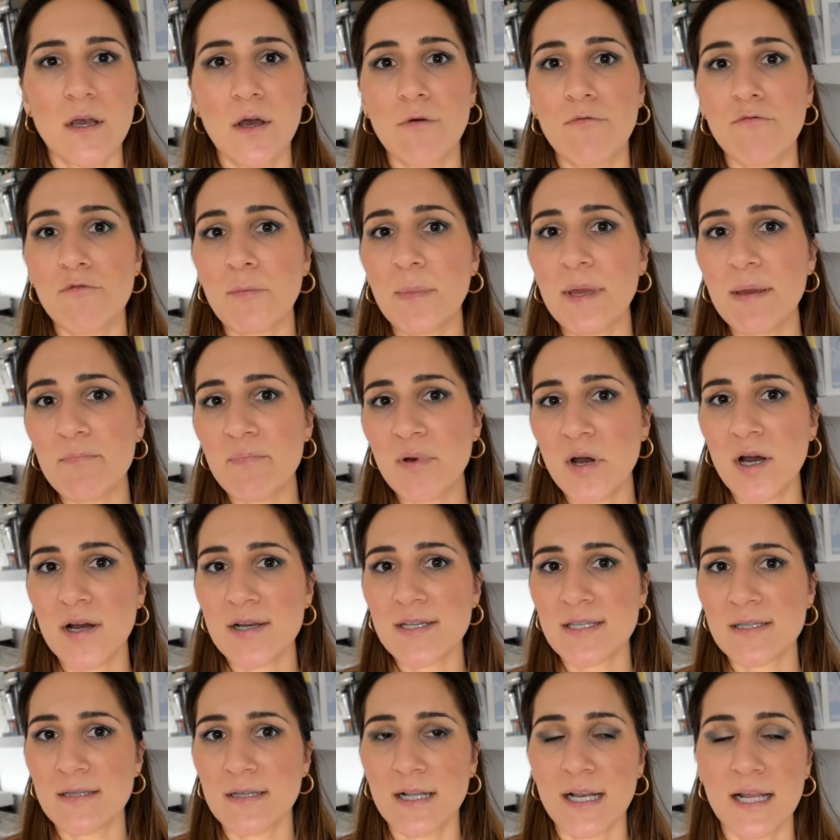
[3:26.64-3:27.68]
For me
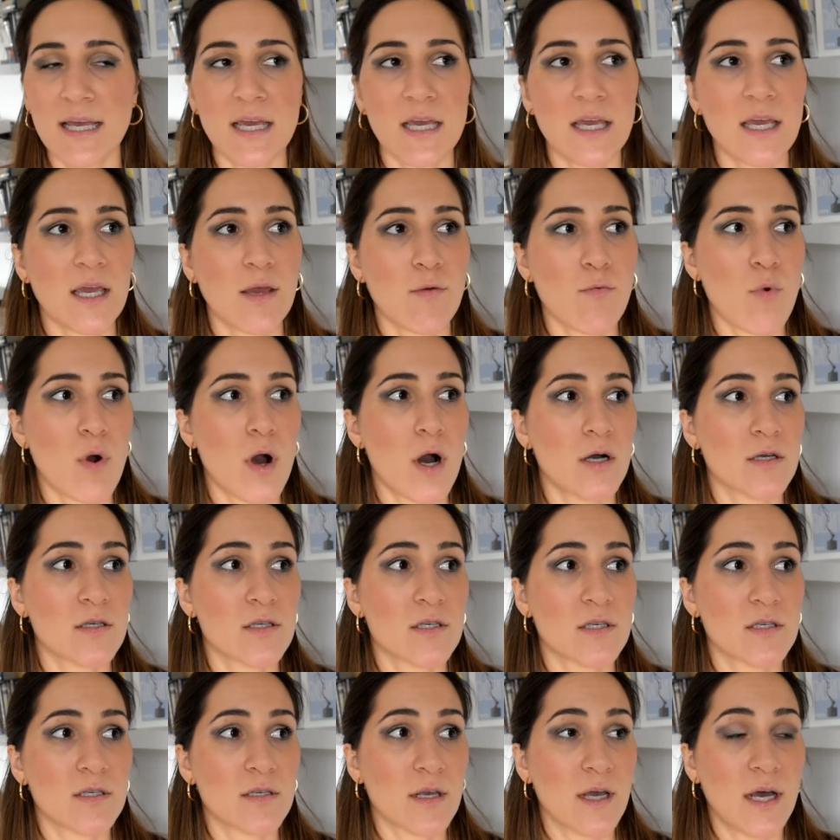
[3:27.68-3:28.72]
personally, it
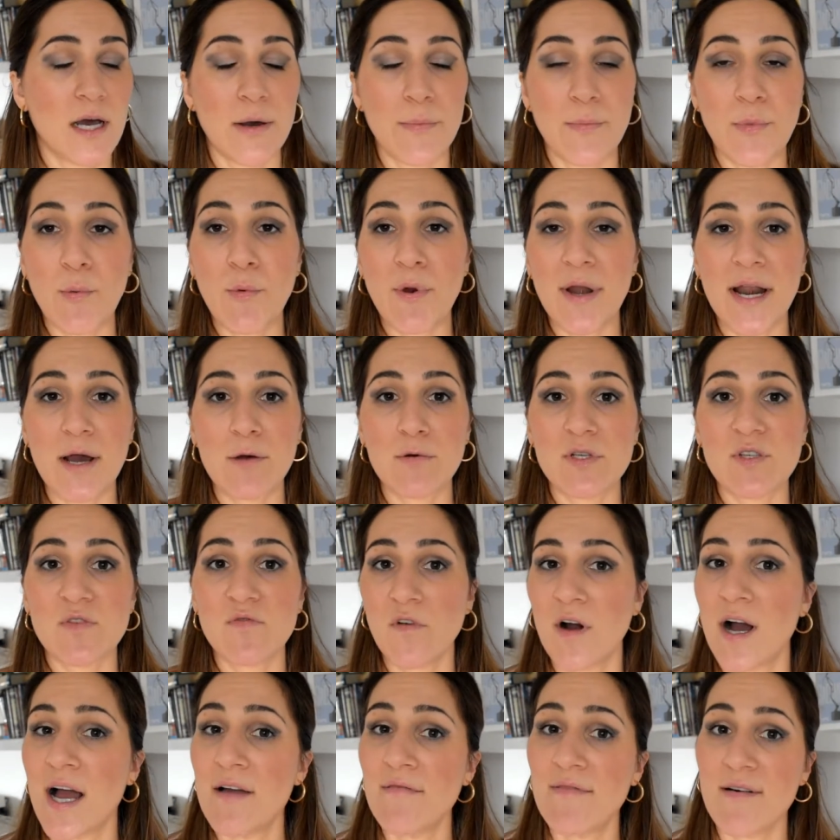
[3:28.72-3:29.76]
was when I was
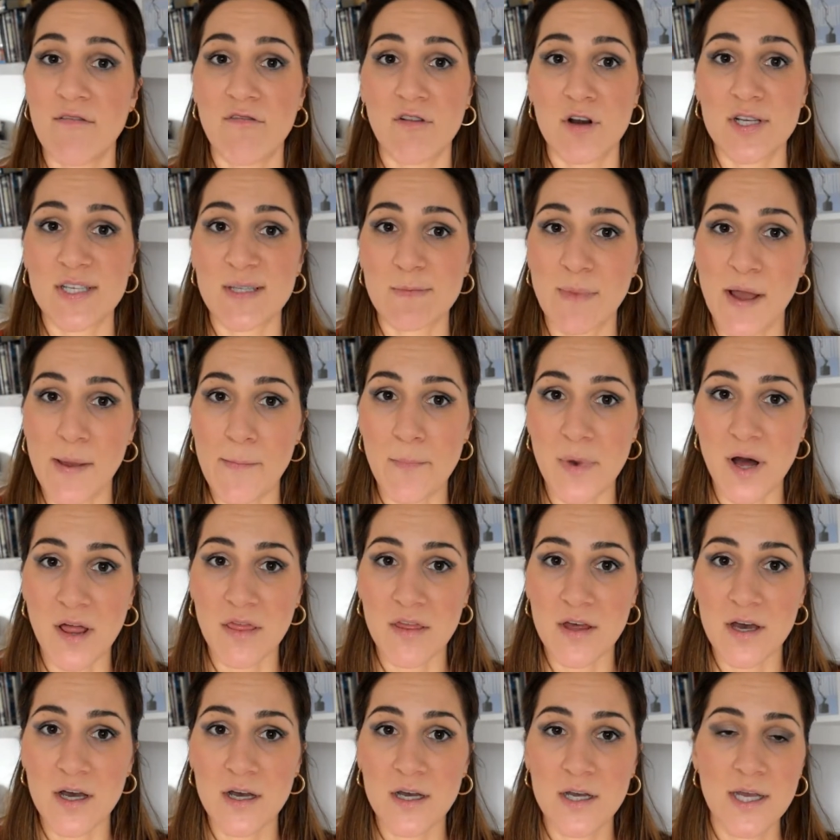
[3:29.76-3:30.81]
5. I've lost my
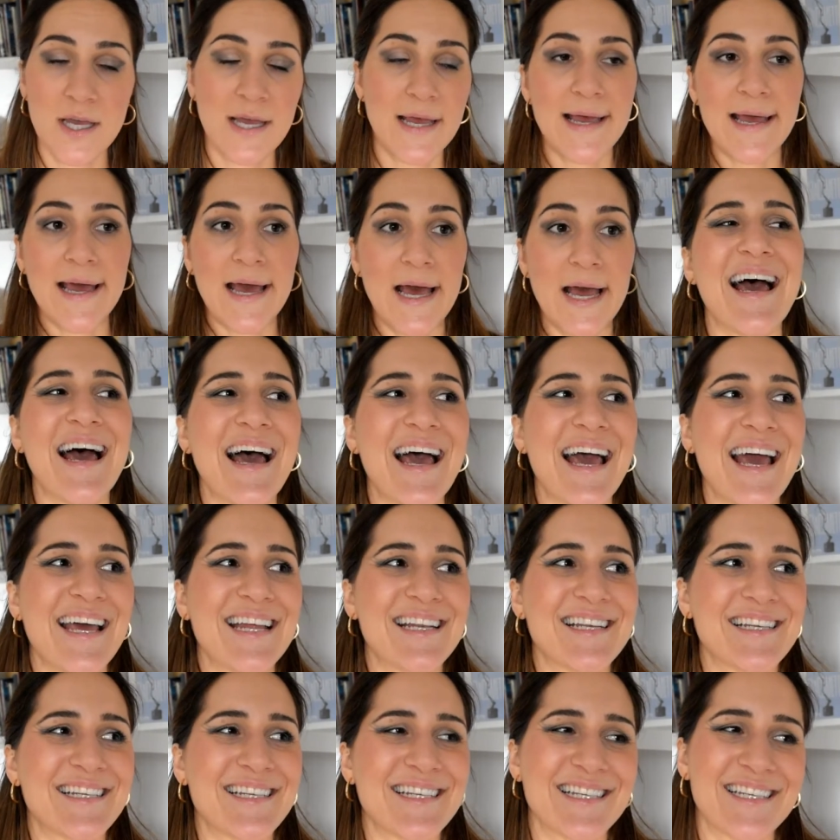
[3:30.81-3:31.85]
mother,
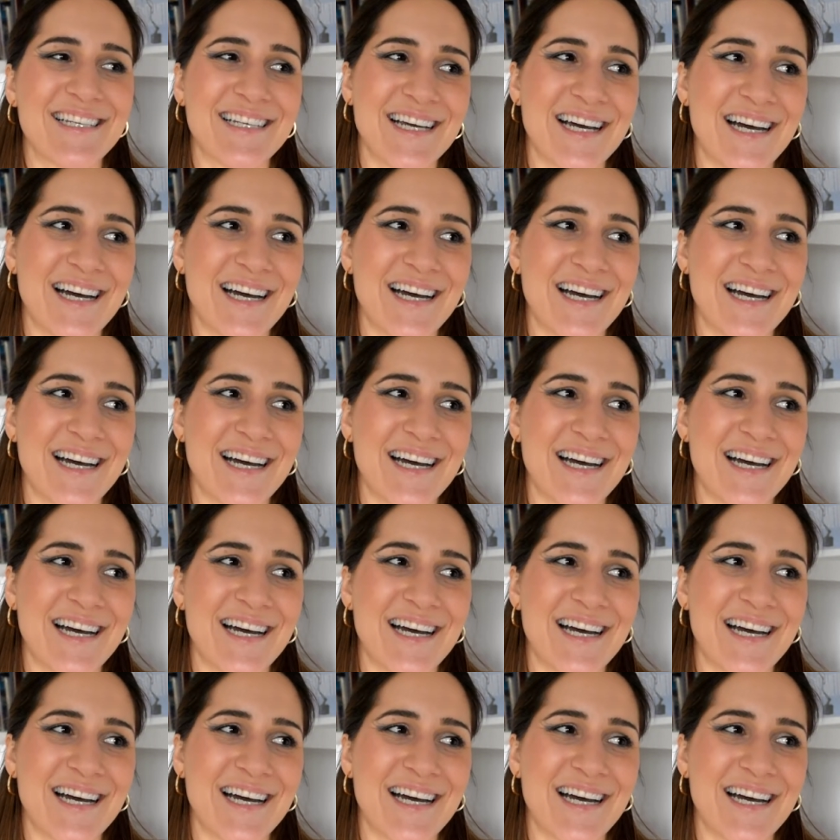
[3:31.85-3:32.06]
and